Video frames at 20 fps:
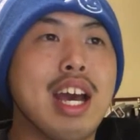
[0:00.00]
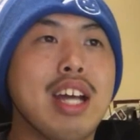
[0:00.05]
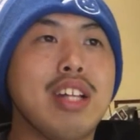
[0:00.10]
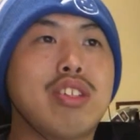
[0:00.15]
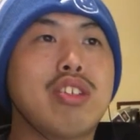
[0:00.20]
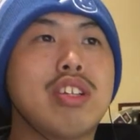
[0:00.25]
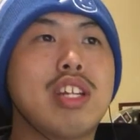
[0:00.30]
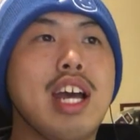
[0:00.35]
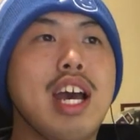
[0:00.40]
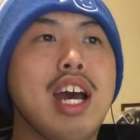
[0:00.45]

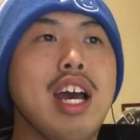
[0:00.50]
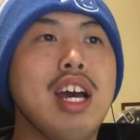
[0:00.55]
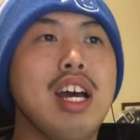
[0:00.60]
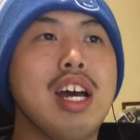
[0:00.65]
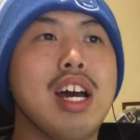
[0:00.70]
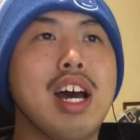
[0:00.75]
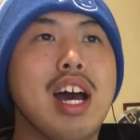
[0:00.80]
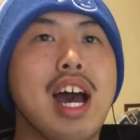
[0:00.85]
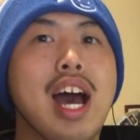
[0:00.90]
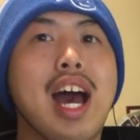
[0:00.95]
after
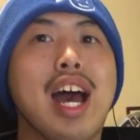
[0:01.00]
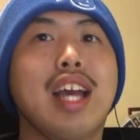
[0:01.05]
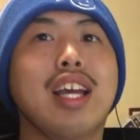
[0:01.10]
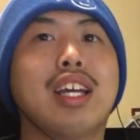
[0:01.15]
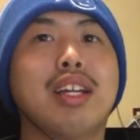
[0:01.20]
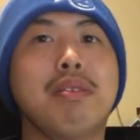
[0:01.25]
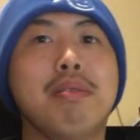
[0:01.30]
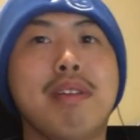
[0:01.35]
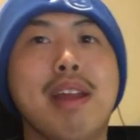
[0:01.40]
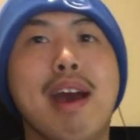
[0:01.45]
that,
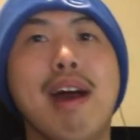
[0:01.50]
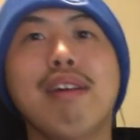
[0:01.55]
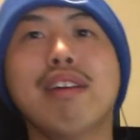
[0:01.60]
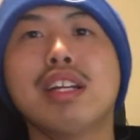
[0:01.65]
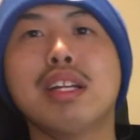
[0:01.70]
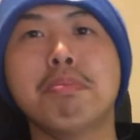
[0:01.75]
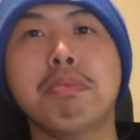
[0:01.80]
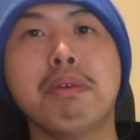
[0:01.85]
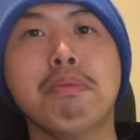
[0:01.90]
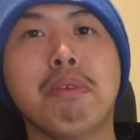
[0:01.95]
I'm now
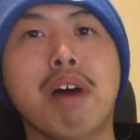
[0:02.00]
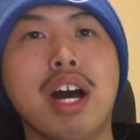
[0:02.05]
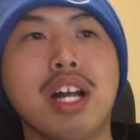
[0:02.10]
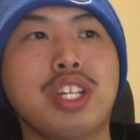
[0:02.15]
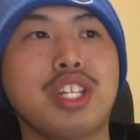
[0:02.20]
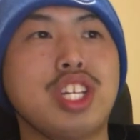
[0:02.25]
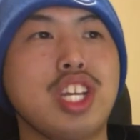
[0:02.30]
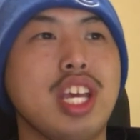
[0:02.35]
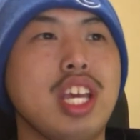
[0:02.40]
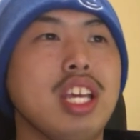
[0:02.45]
gonna be
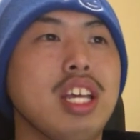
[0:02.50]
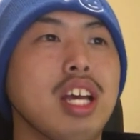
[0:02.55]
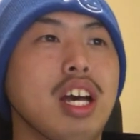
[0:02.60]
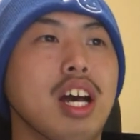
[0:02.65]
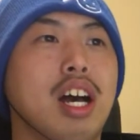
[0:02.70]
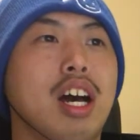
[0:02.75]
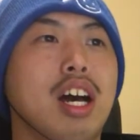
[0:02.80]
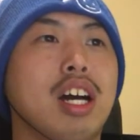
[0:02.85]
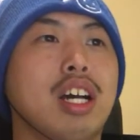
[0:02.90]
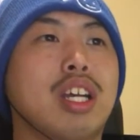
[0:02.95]
watching
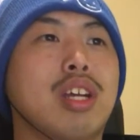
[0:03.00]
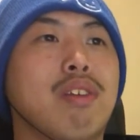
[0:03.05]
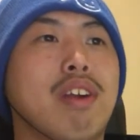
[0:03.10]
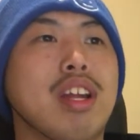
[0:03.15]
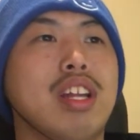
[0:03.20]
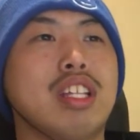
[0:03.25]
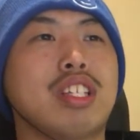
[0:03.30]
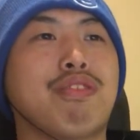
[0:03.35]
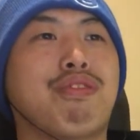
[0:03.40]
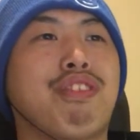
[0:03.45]
uh,
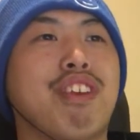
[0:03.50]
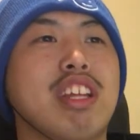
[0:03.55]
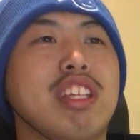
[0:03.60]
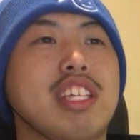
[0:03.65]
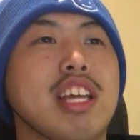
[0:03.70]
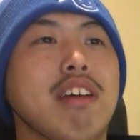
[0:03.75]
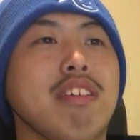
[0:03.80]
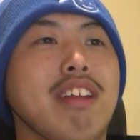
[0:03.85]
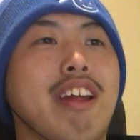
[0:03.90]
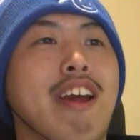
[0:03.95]
Greatest
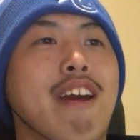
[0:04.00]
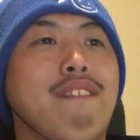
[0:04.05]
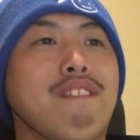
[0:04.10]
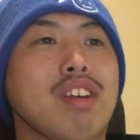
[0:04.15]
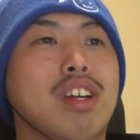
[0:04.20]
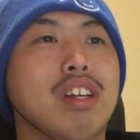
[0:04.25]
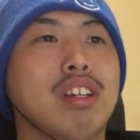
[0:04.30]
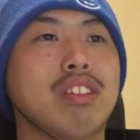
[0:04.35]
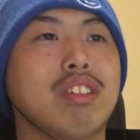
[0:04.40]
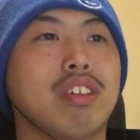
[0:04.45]
Freaked Out
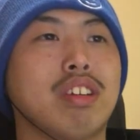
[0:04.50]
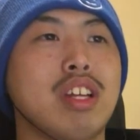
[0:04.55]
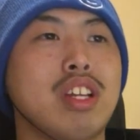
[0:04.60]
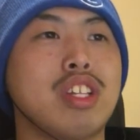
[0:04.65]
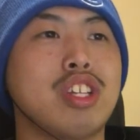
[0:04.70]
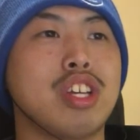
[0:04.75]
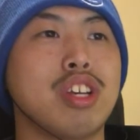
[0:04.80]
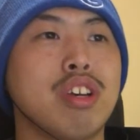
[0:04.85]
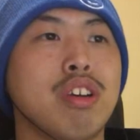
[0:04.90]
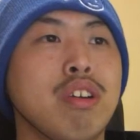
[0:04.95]
Ever
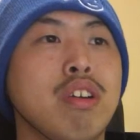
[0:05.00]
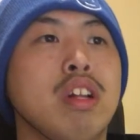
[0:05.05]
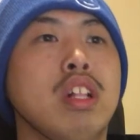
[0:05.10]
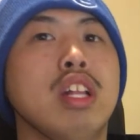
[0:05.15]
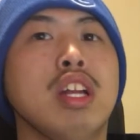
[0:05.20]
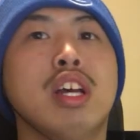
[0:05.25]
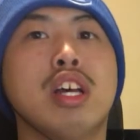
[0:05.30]
32.